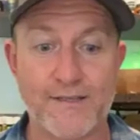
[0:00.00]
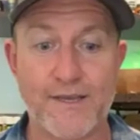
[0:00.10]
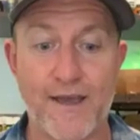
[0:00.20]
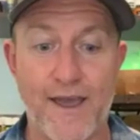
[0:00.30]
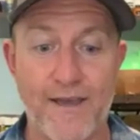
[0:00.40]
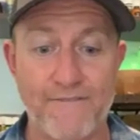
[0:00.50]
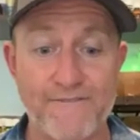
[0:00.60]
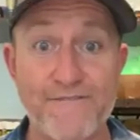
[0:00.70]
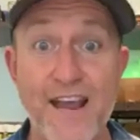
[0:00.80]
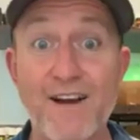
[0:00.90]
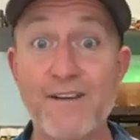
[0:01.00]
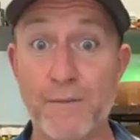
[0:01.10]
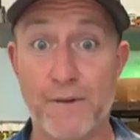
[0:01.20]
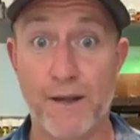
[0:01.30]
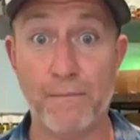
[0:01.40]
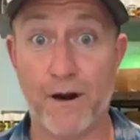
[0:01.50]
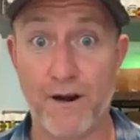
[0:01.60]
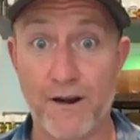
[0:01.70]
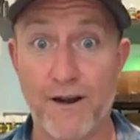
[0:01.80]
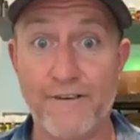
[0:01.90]
it's a very big
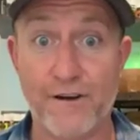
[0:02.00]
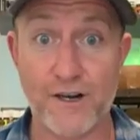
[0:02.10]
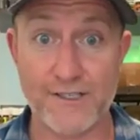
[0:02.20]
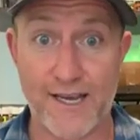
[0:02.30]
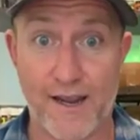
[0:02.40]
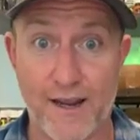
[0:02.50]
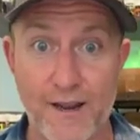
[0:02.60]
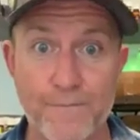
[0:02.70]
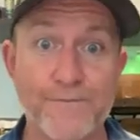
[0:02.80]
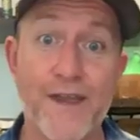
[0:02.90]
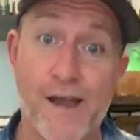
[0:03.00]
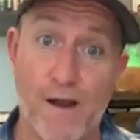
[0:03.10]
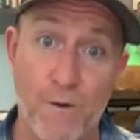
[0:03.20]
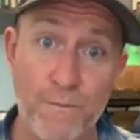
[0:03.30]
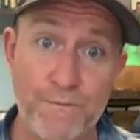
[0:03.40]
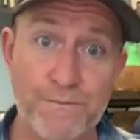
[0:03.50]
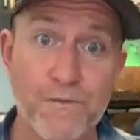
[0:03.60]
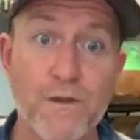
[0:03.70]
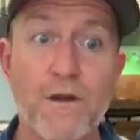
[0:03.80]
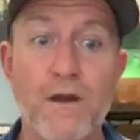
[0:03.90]
part of our day. Now,
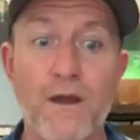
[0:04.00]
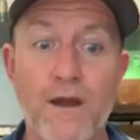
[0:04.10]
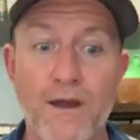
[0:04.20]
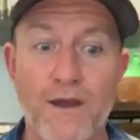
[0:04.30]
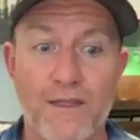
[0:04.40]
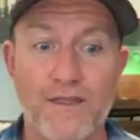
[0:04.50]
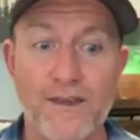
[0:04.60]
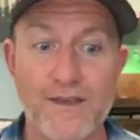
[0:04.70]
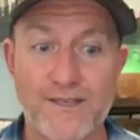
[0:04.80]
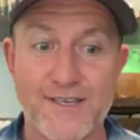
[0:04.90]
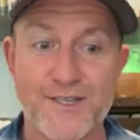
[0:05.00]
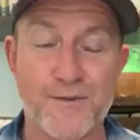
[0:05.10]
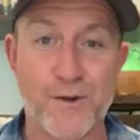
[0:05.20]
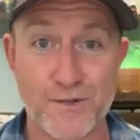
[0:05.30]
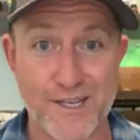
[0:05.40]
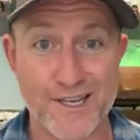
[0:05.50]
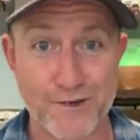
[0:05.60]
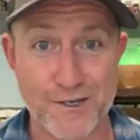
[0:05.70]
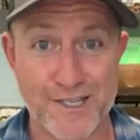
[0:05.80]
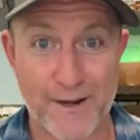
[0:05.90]
this is the most
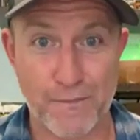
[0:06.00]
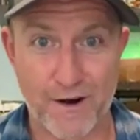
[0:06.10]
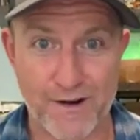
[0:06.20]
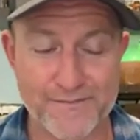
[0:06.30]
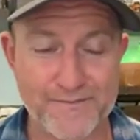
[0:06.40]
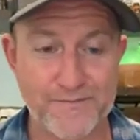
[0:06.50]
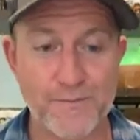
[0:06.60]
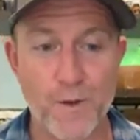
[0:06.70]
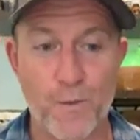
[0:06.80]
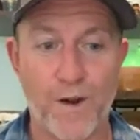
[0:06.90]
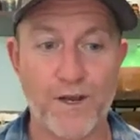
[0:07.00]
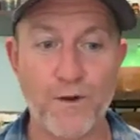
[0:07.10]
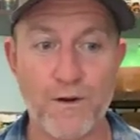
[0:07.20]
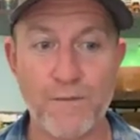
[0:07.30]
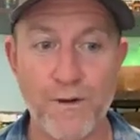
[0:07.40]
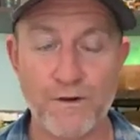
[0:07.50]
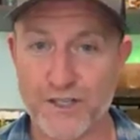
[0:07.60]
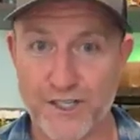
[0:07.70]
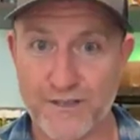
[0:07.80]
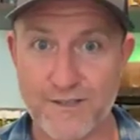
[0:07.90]
interesting part. When your
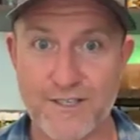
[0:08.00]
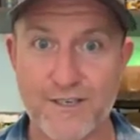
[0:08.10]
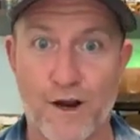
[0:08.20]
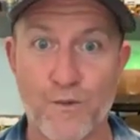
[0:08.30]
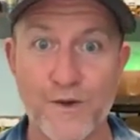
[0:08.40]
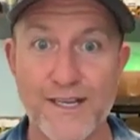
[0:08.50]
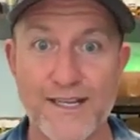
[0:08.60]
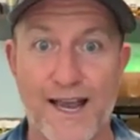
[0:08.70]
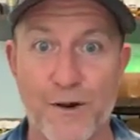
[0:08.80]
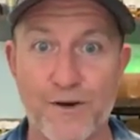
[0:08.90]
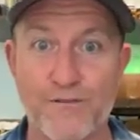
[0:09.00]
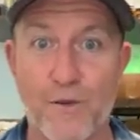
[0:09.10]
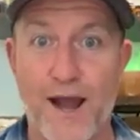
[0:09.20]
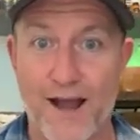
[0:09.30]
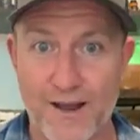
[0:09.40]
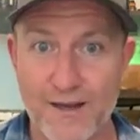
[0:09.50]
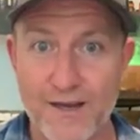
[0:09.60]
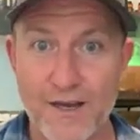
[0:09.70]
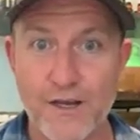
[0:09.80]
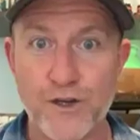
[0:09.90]
emotions are really out of whack,
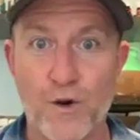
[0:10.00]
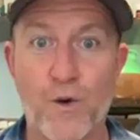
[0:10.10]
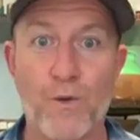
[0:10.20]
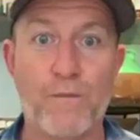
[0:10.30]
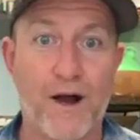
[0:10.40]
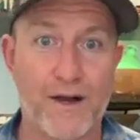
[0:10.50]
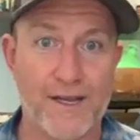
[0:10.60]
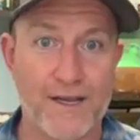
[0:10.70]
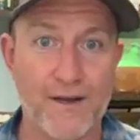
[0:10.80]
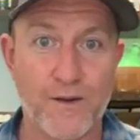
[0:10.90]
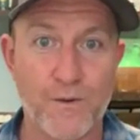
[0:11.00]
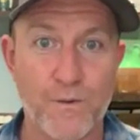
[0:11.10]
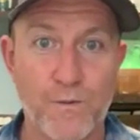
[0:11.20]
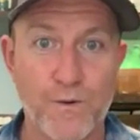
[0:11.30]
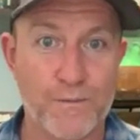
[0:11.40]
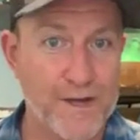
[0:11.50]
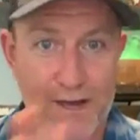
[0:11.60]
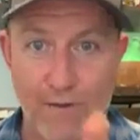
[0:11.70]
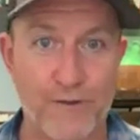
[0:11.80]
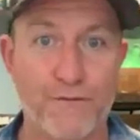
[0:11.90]
your whole body will
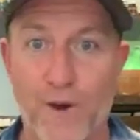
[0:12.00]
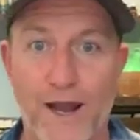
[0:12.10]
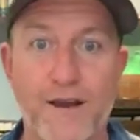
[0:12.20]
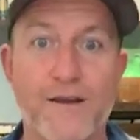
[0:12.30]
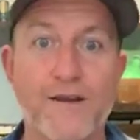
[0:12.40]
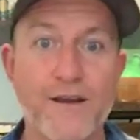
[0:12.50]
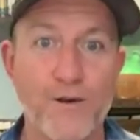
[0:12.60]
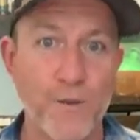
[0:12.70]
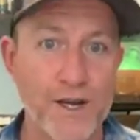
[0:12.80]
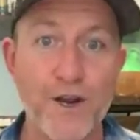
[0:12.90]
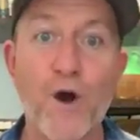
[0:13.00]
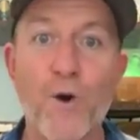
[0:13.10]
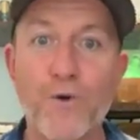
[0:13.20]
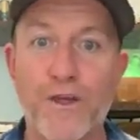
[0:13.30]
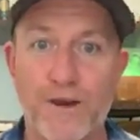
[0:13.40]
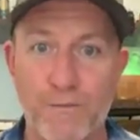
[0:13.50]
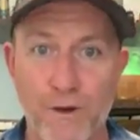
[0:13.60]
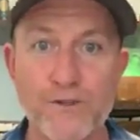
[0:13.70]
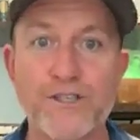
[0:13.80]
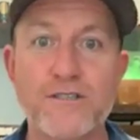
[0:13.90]
be out of whack. We know that
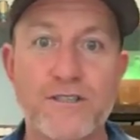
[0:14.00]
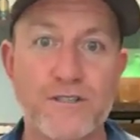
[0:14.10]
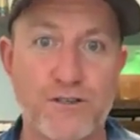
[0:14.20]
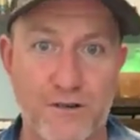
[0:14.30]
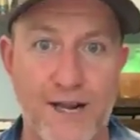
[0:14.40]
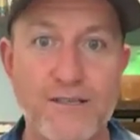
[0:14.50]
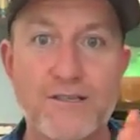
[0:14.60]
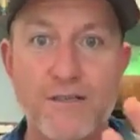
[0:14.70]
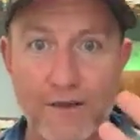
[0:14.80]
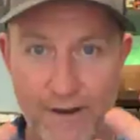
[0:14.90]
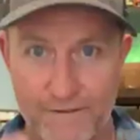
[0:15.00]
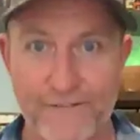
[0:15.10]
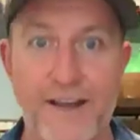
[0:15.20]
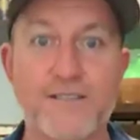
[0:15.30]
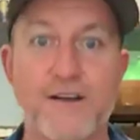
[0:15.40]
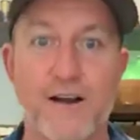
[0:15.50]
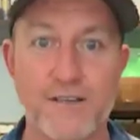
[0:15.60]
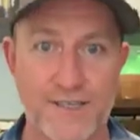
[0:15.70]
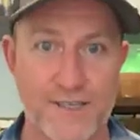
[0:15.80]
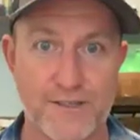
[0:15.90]
emotions and stress affect
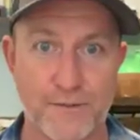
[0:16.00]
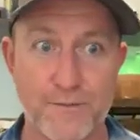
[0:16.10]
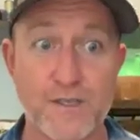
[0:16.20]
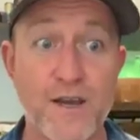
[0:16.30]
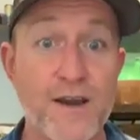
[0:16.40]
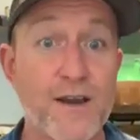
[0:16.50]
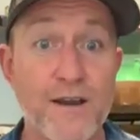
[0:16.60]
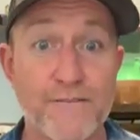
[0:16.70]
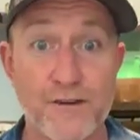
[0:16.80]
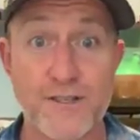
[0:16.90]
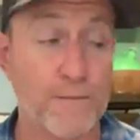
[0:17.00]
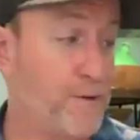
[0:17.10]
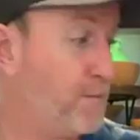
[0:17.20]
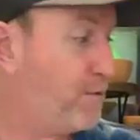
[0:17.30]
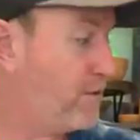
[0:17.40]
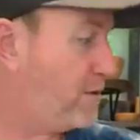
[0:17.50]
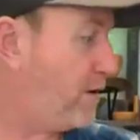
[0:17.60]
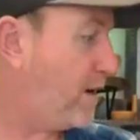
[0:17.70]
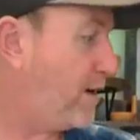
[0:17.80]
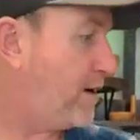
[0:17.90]
our systems. For some
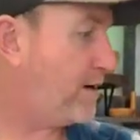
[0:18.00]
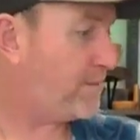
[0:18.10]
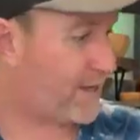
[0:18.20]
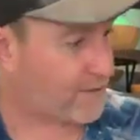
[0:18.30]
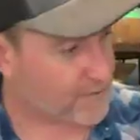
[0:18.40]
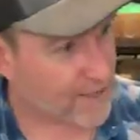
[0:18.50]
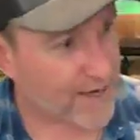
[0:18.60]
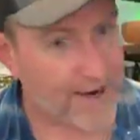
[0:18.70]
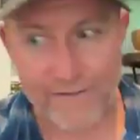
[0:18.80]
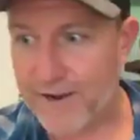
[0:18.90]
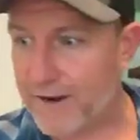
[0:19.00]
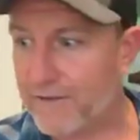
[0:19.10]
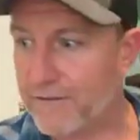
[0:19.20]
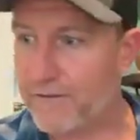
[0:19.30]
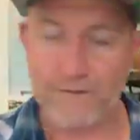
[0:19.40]
people, I don't think I have any of